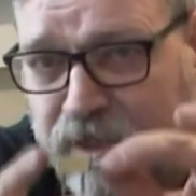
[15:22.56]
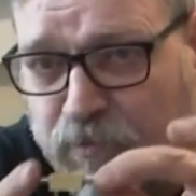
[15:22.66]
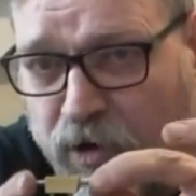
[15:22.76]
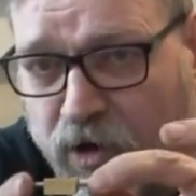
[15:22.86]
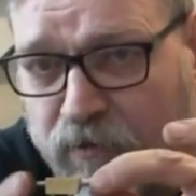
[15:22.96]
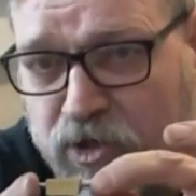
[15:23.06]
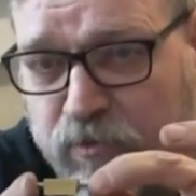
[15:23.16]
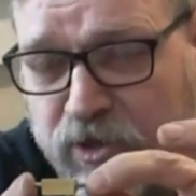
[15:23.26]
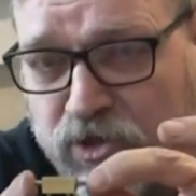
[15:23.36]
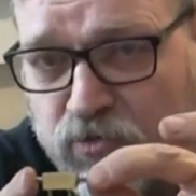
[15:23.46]
this part that is
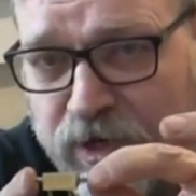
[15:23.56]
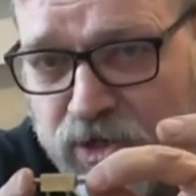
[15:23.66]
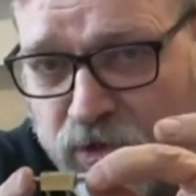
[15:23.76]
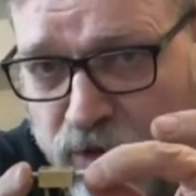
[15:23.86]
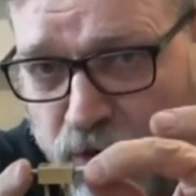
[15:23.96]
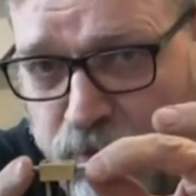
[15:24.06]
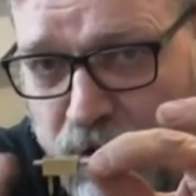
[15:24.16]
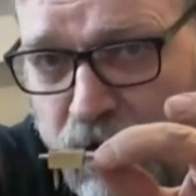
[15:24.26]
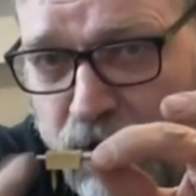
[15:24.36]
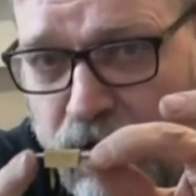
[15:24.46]
supposed to rest on your
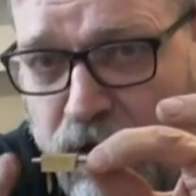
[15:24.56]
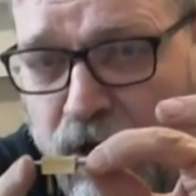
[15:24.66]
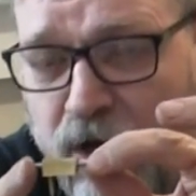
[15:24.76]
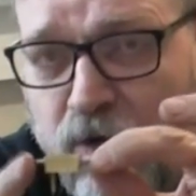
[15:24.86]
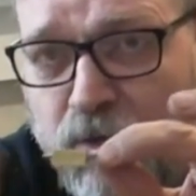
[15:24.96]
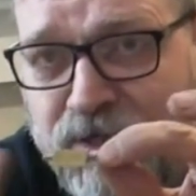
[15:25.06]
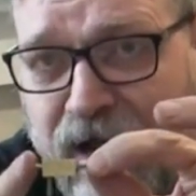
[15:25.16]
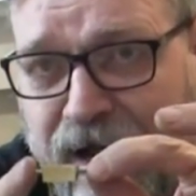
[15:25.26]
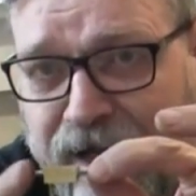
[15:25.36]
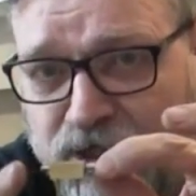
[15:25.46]
block
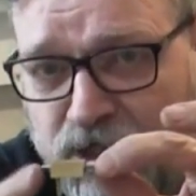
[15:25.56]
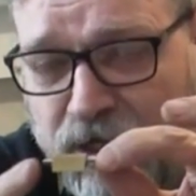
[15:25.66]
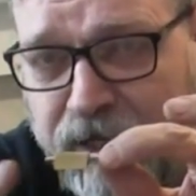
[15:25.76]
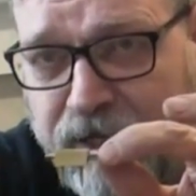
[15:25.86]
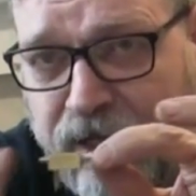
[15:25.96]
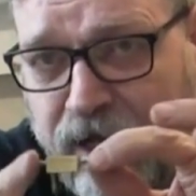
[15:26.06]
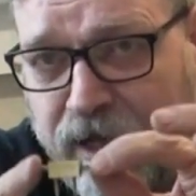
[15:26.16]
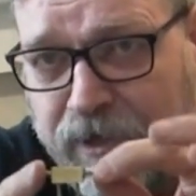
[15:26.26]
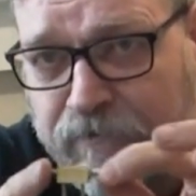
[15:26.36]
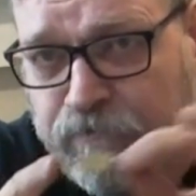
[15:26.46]
was actually
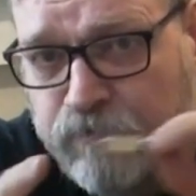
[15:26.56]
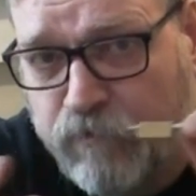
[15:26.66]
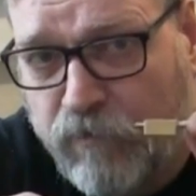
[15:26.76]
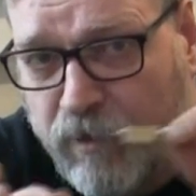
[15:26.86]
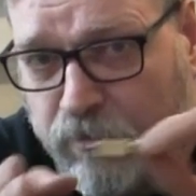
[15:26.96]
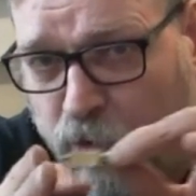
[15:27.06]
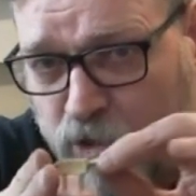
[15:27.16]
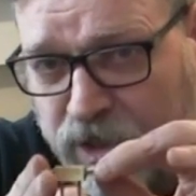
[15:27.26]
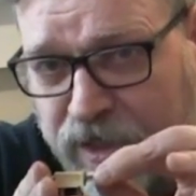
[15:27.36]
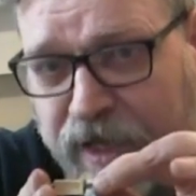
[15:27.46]

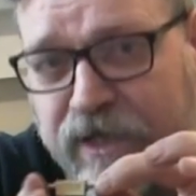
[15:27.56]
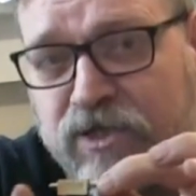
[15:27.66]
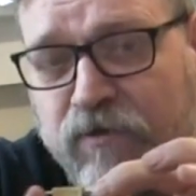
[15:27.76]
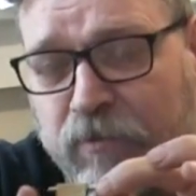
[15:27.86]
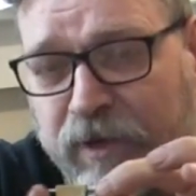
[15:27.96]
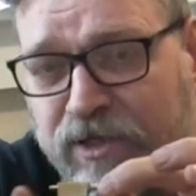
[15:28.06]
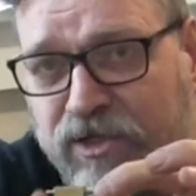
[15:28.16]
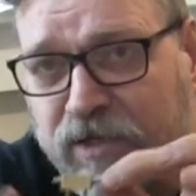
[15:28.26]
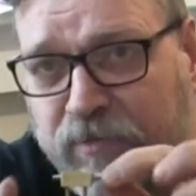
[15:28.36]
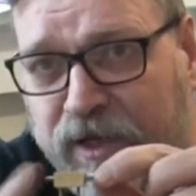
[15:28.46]
pushing into the
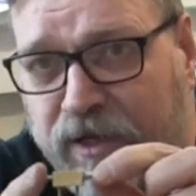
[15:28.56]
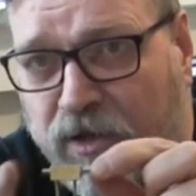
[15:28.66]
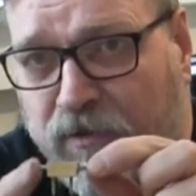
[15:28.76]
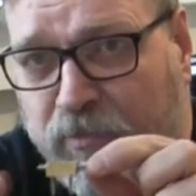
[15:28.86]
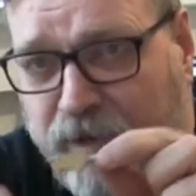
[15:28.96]
PCB on the